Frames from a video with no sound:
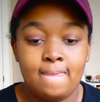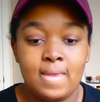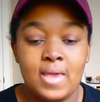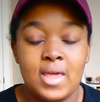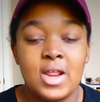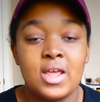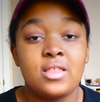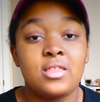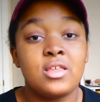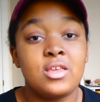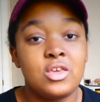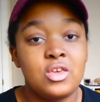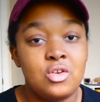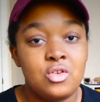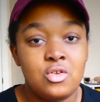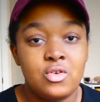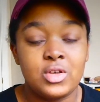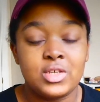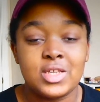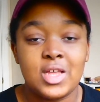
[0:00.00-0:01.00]
And I think you
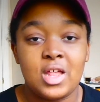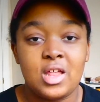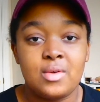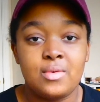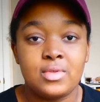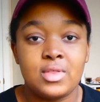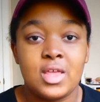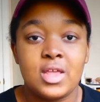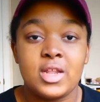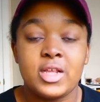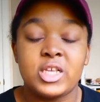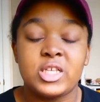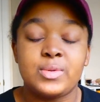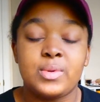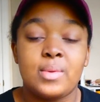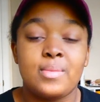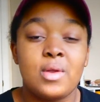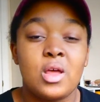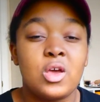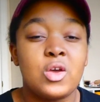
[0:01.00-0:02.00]
know exactly what that is, but
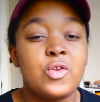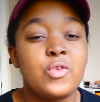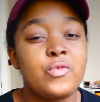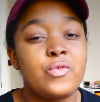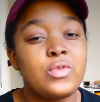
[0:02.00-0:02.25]
I'm not going to